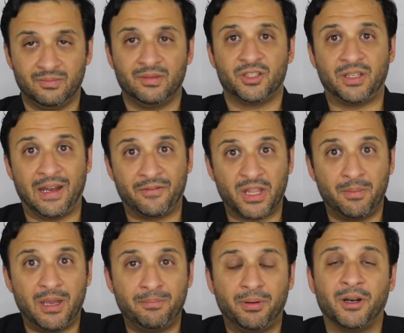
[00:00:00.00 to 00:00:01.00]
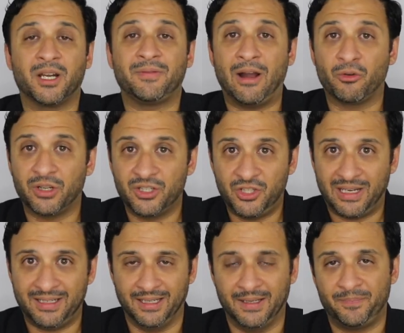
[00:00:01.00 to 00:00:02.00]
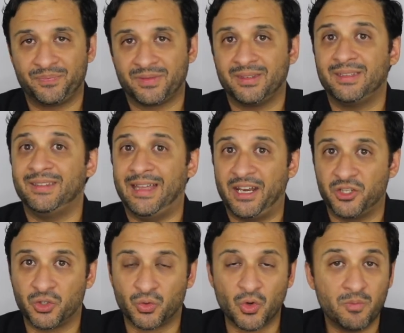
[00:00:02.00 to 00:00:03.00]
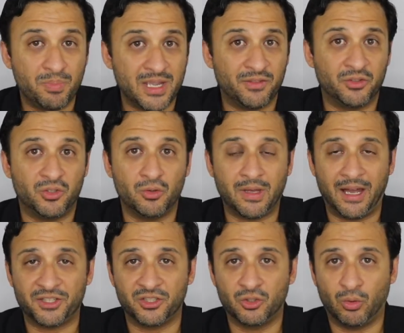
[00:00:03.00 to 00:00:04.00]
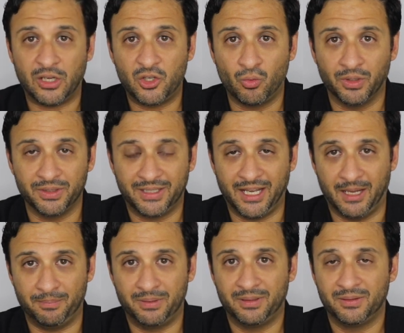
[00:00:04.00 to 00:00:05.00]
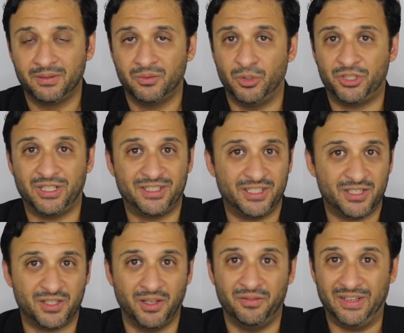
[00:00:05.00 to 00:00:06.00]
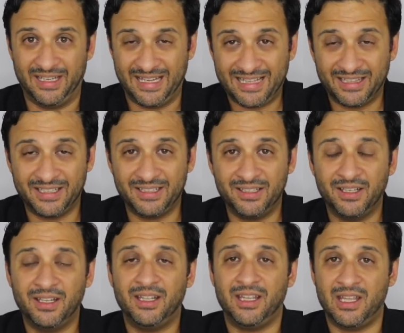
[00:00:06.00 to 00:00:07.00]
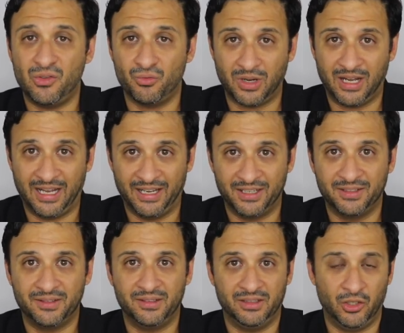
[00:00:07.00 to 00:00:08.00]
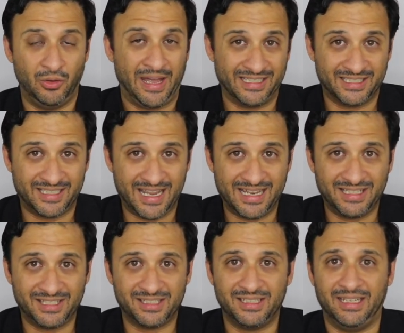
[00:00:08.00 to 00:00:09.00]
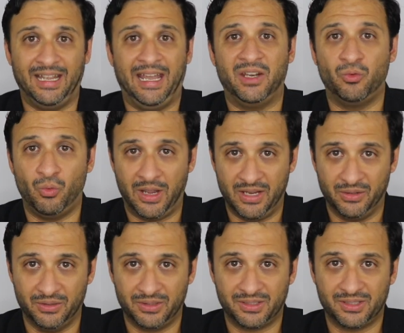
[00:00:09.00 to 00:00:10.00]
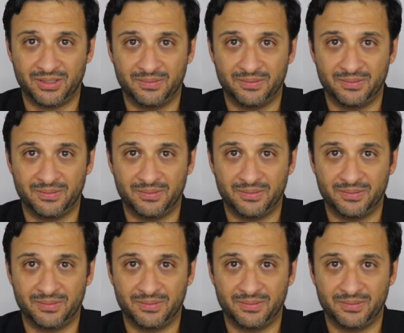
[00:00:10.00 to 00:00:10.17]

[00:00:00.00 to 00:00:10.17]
It's time for the main part of our agenda. That is Group B of the 2022 World Cup, which consists of England, Iran, United States, and Wales.